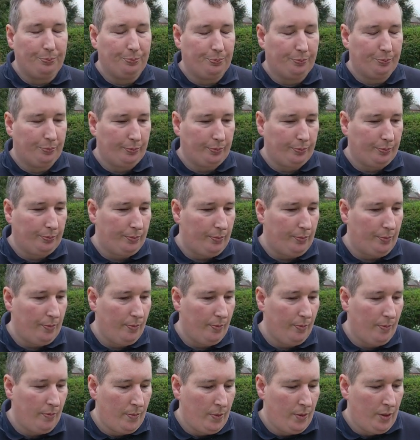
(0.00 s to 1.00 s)

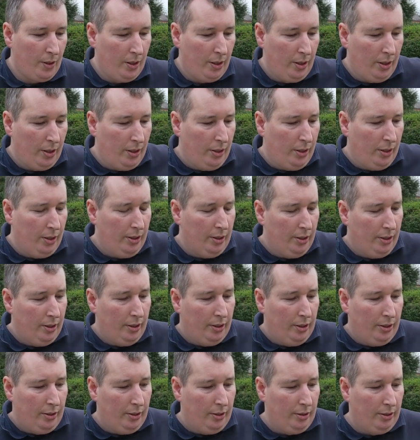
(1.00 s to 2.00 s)

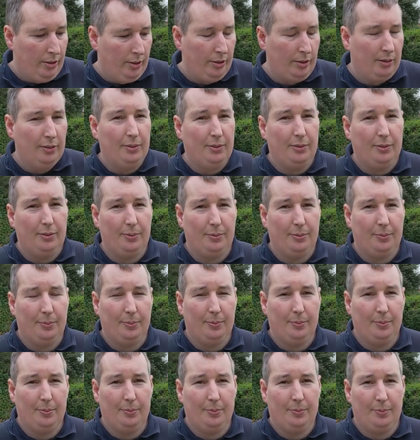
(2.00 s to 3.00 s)

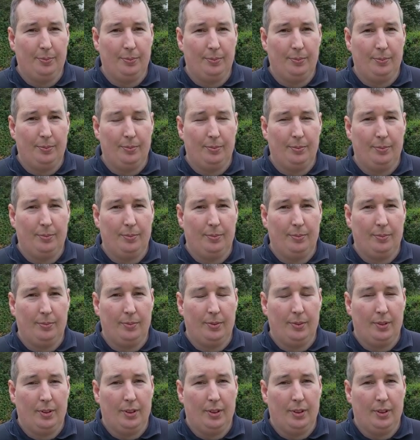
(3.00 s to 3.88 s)
Nothing is said.